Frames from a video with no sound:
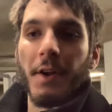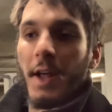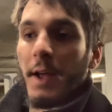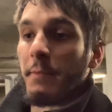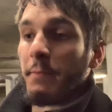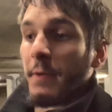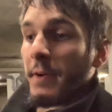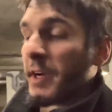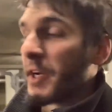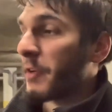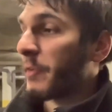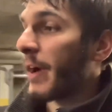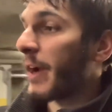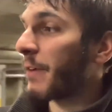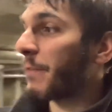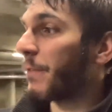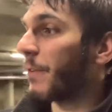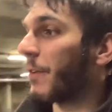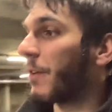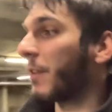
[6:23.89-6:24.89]
I'm very
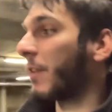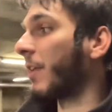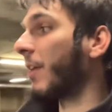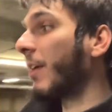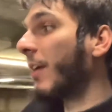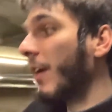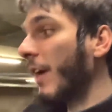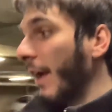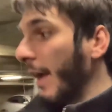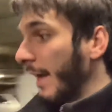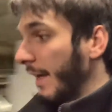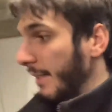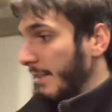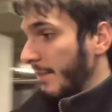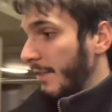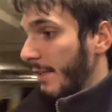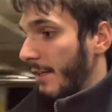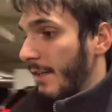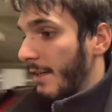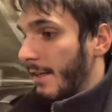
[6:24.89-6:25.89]
grateful,
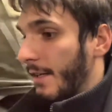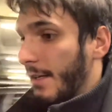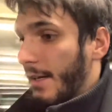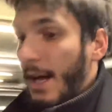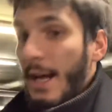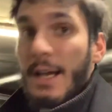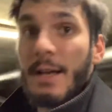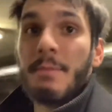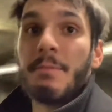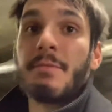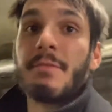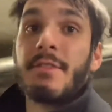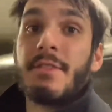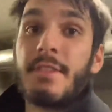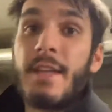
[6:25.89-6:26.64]
and I am